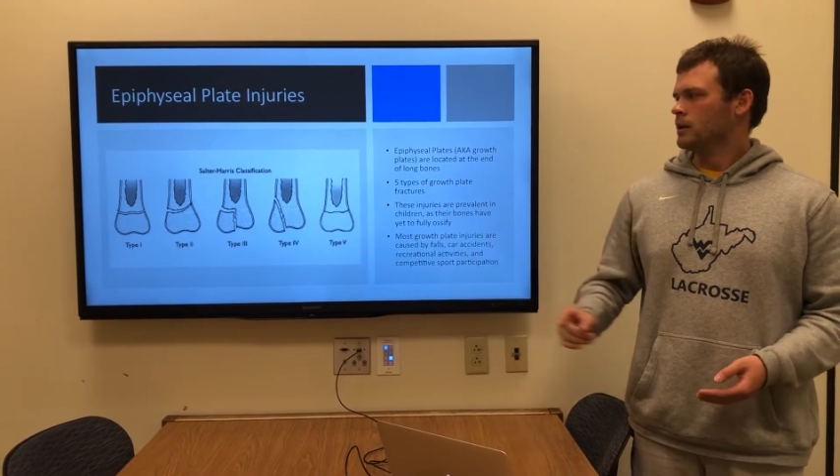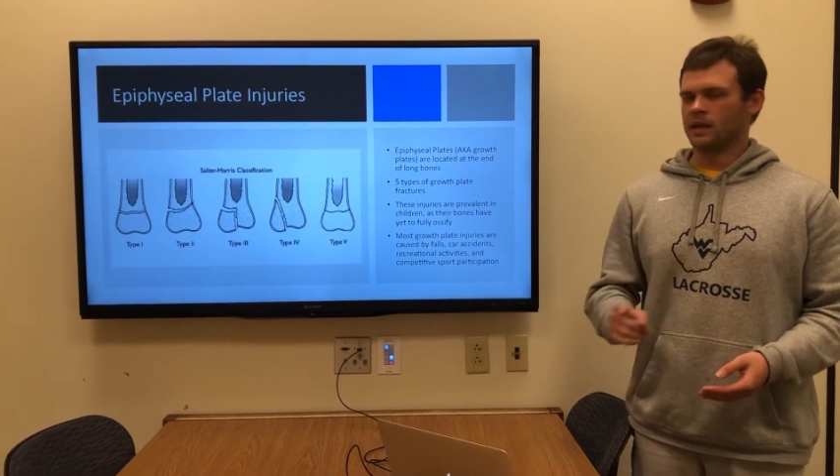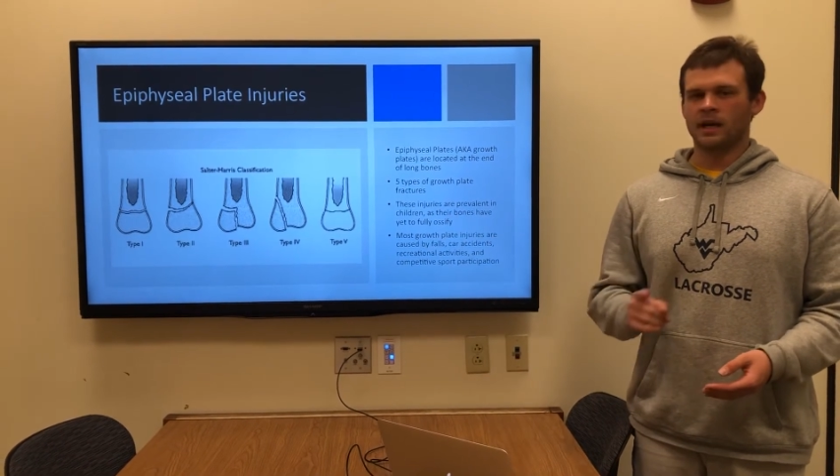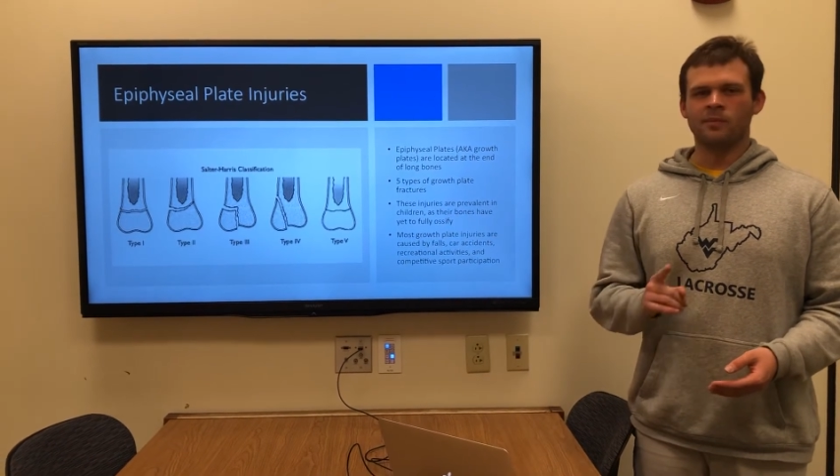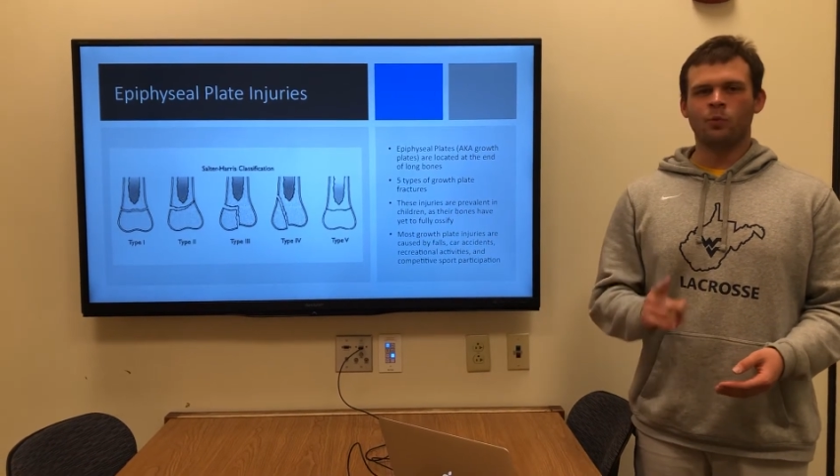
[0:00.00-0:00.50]

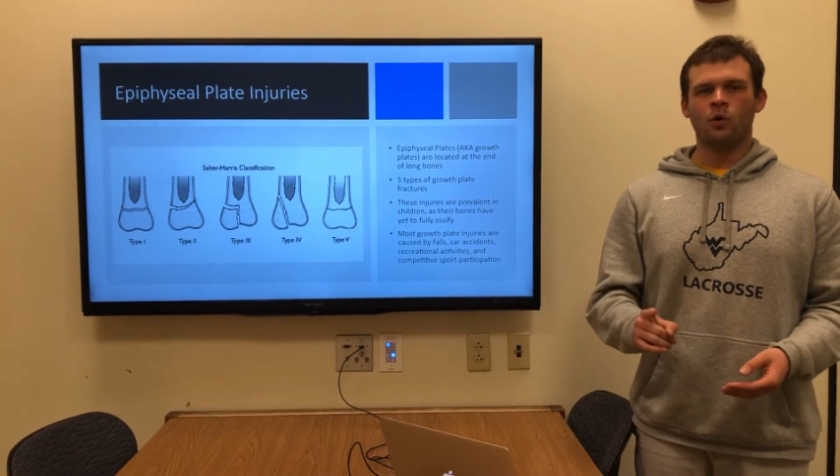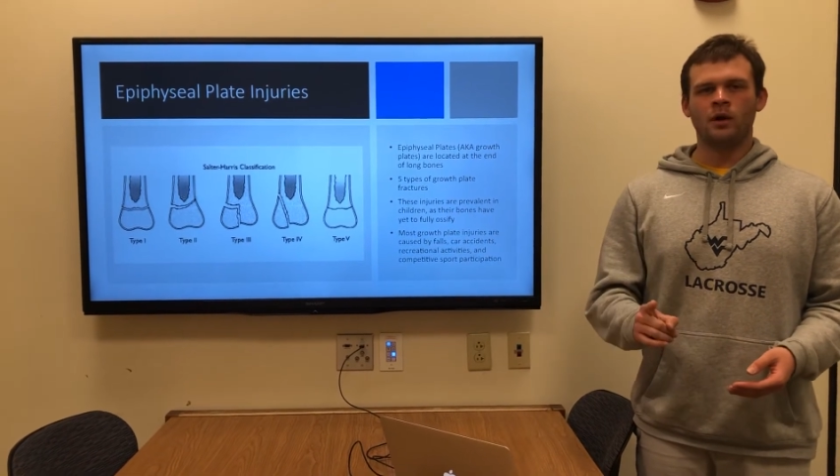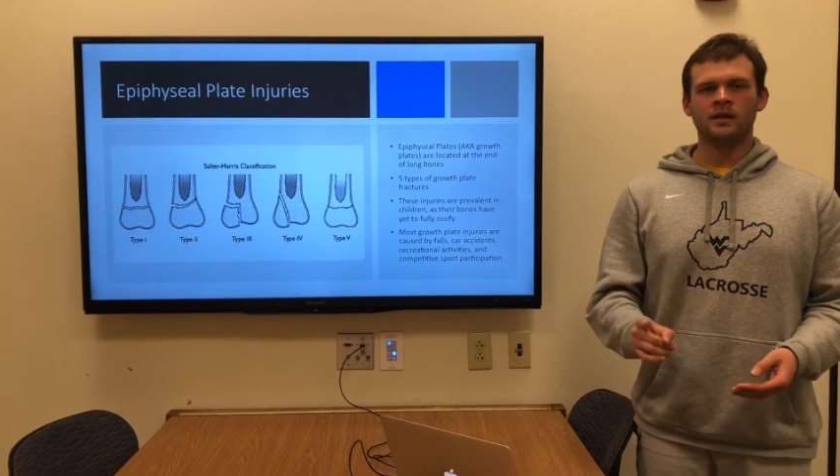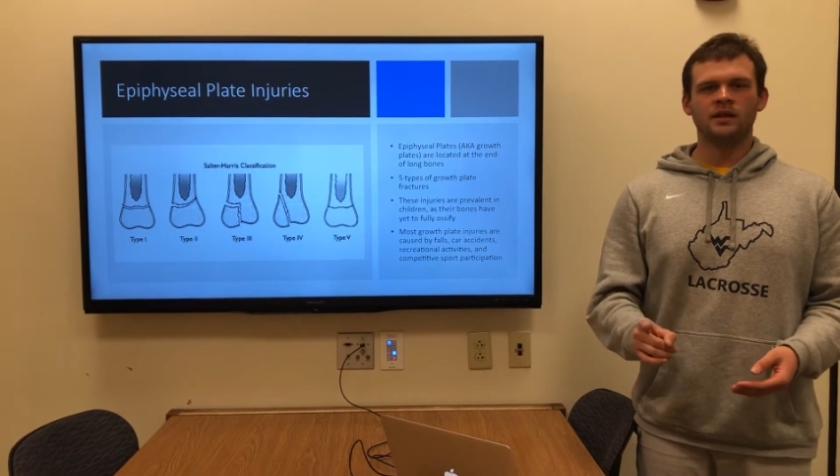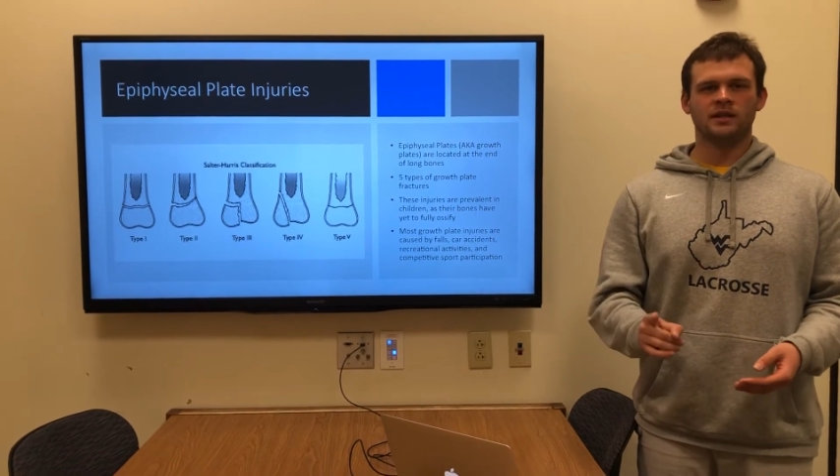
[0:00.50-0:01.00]
Type
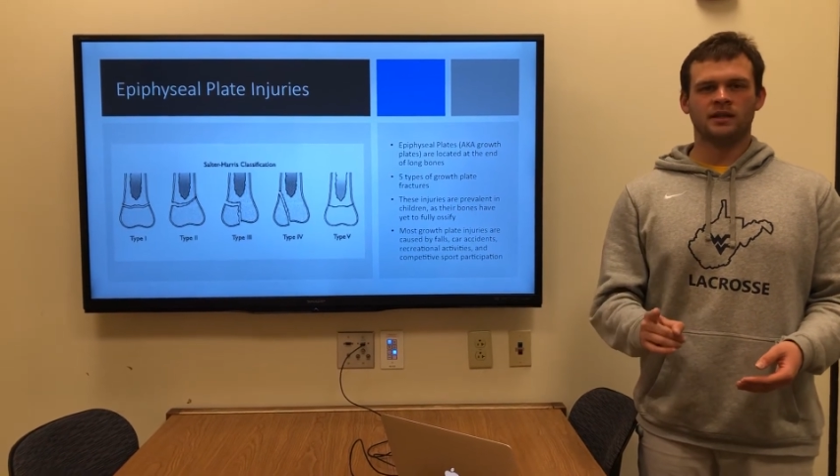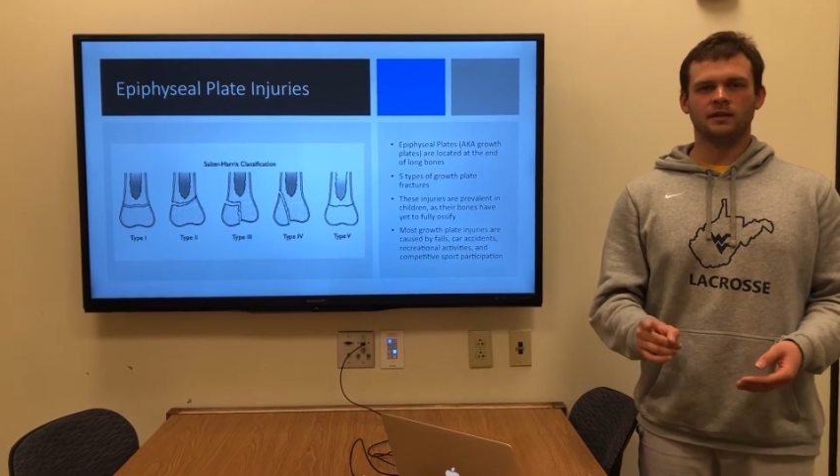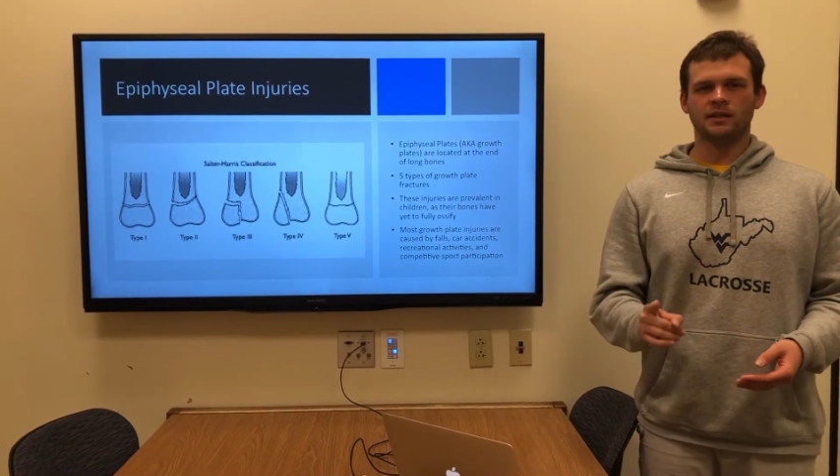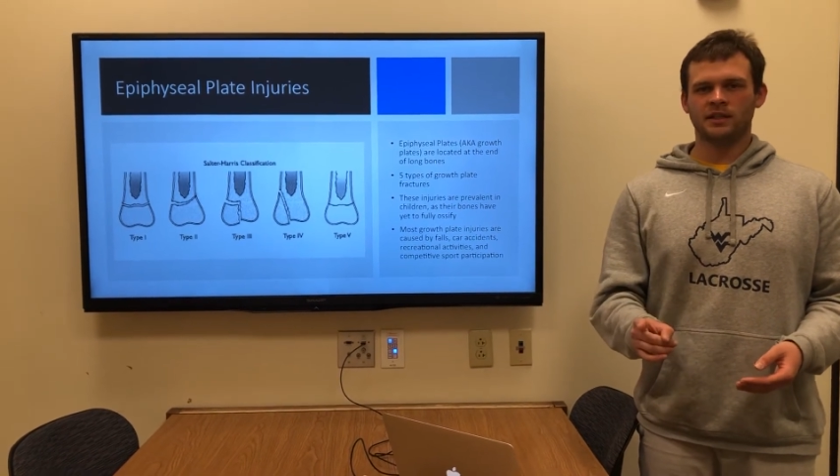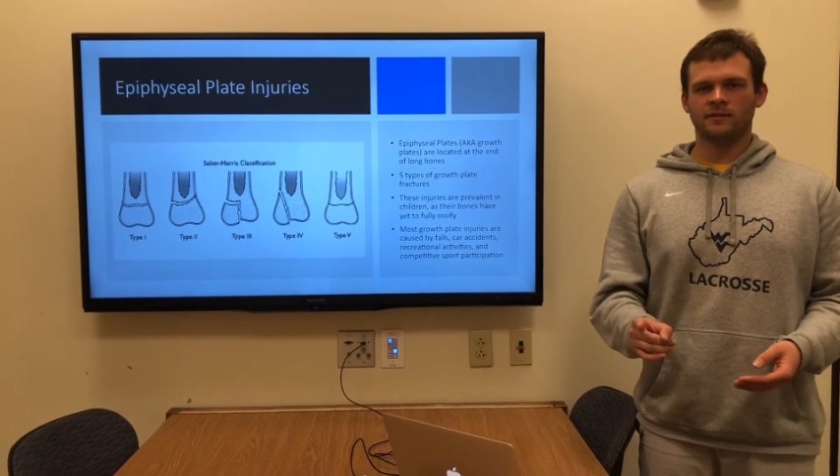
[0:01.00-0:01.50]
1 is the
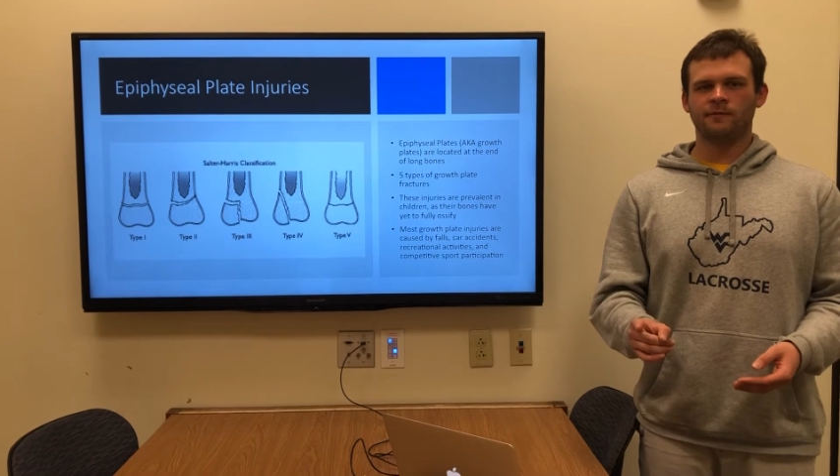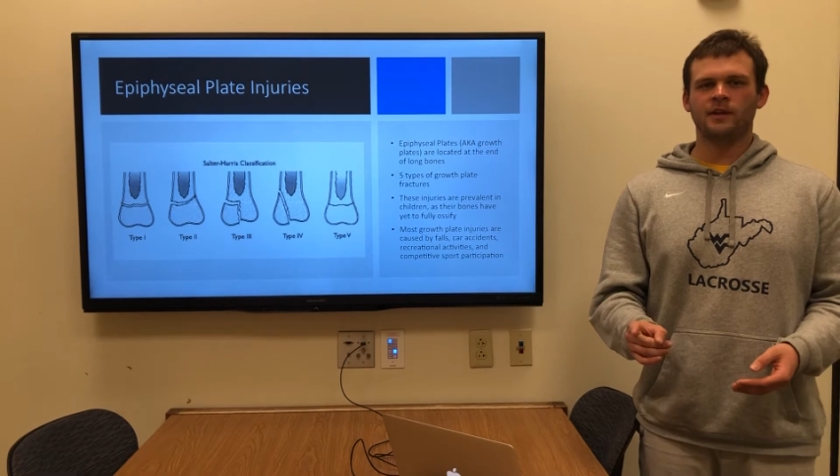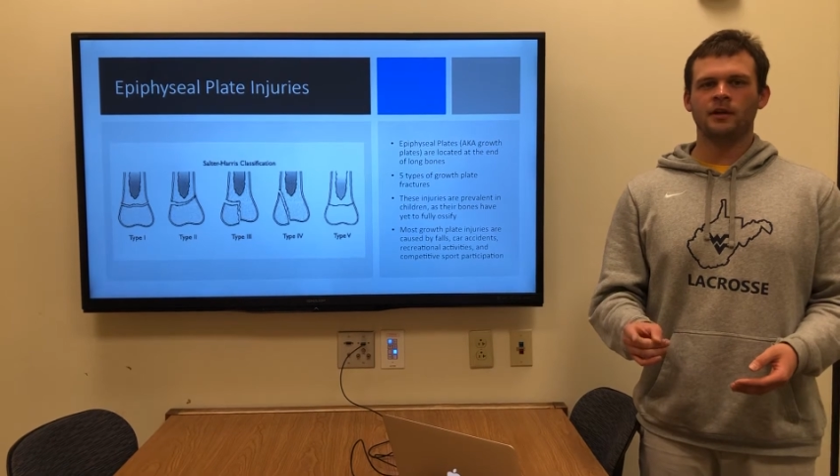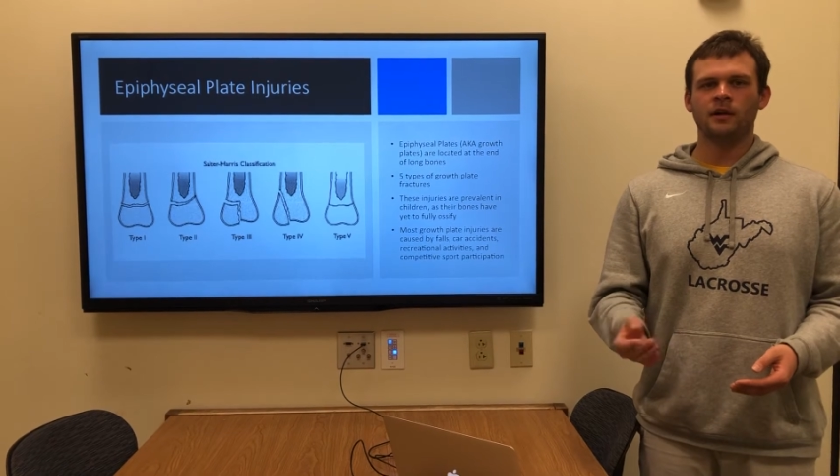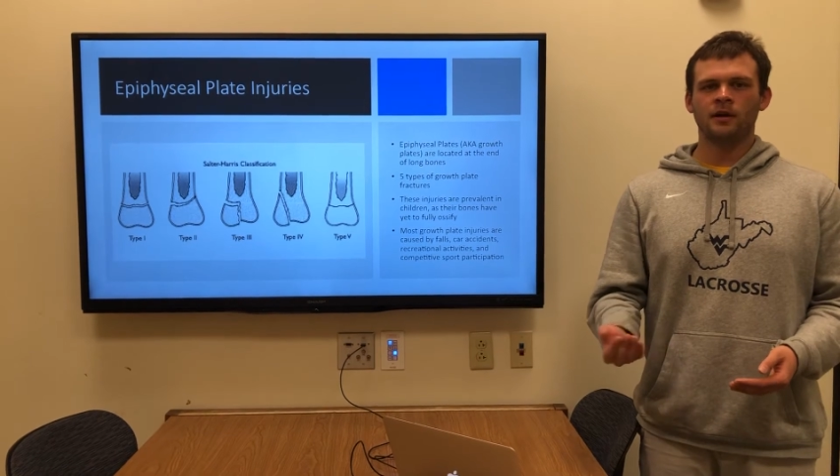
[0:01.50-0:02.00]
least
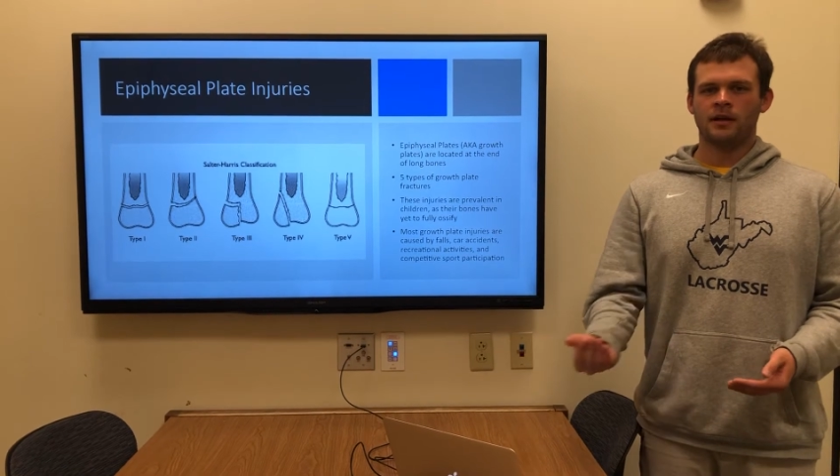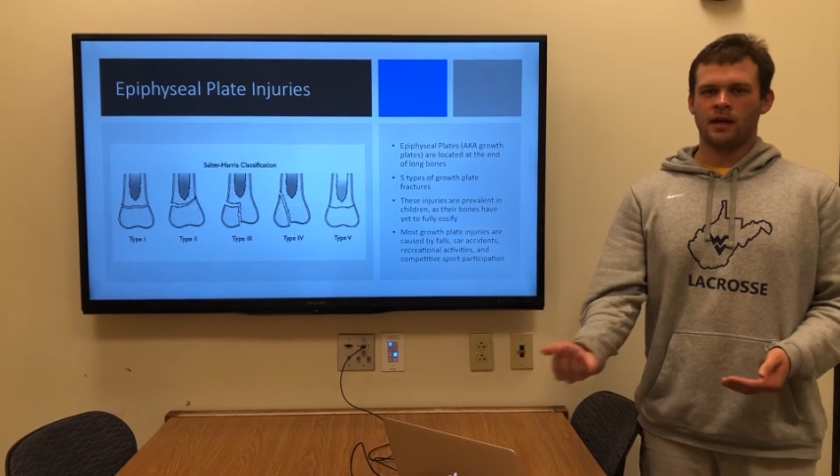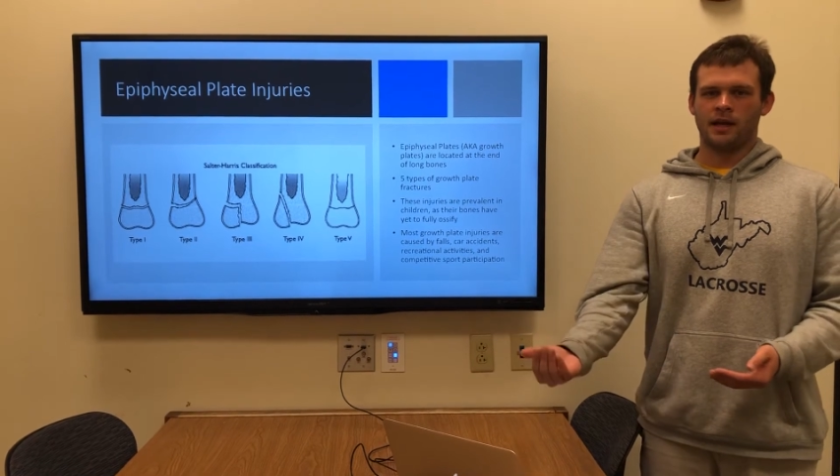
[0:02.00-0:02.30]
severe,